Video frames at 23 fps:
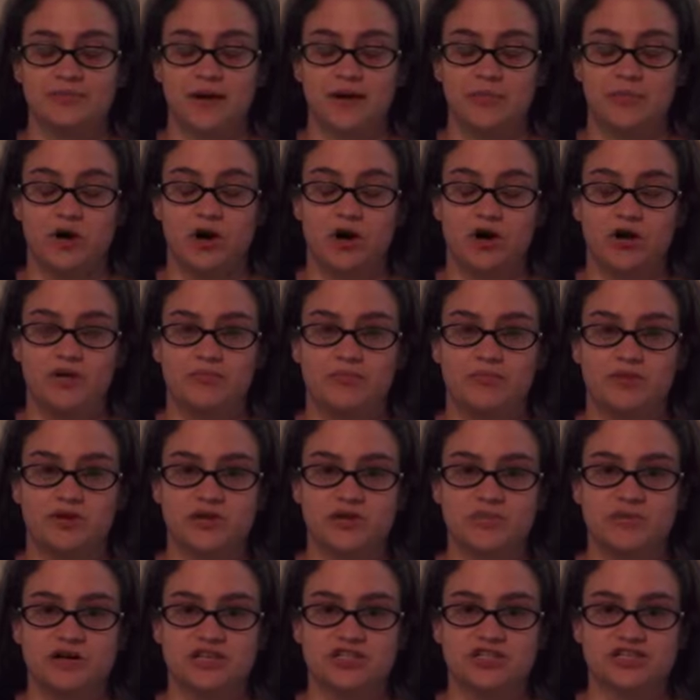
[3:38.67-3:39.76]
my mom
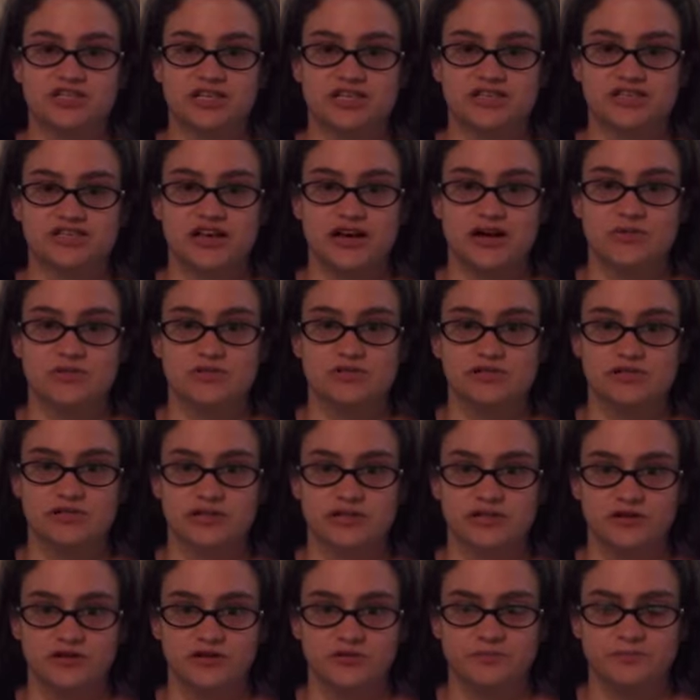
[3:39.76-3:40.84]
pretty much since I was
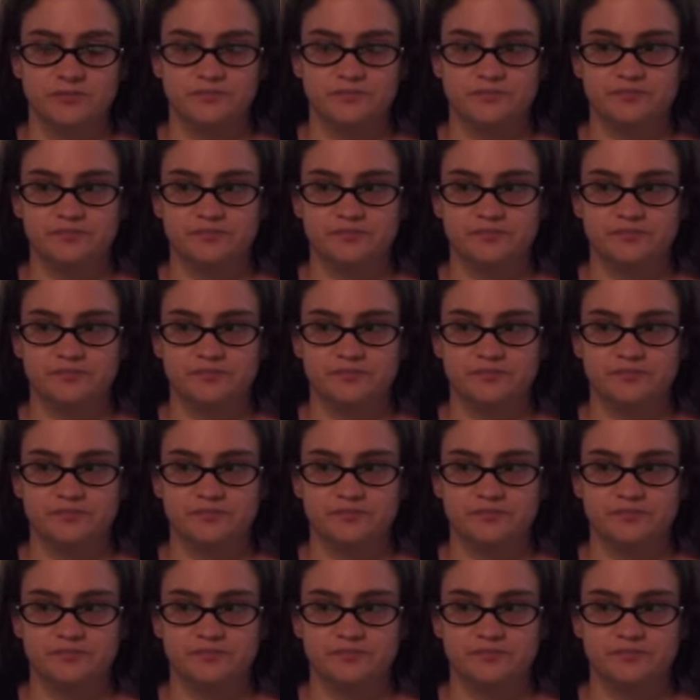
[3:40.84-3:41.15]
little